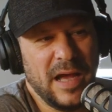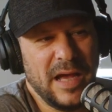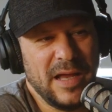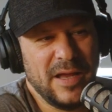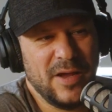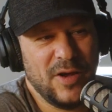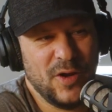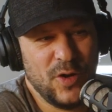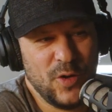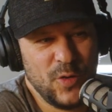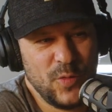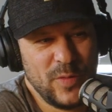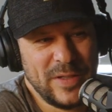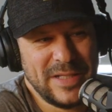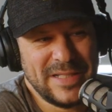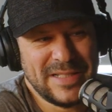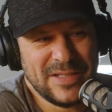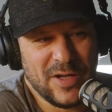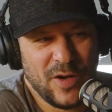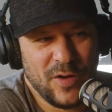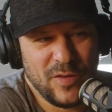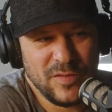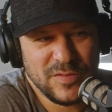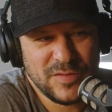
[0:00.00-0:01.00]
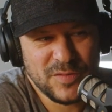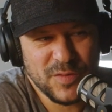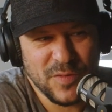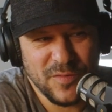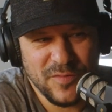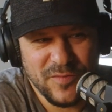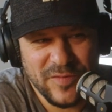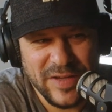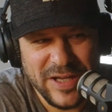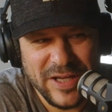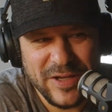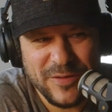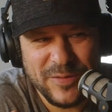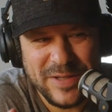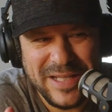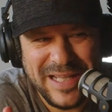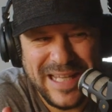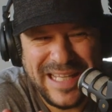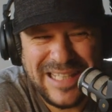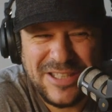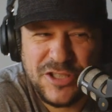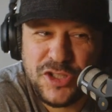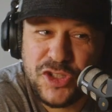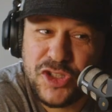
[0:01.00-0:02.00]
I always also very
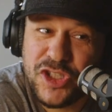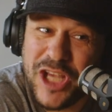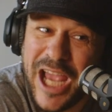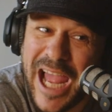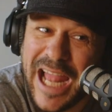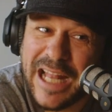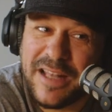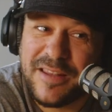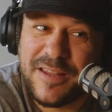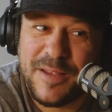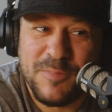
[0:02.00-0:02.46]
like chat.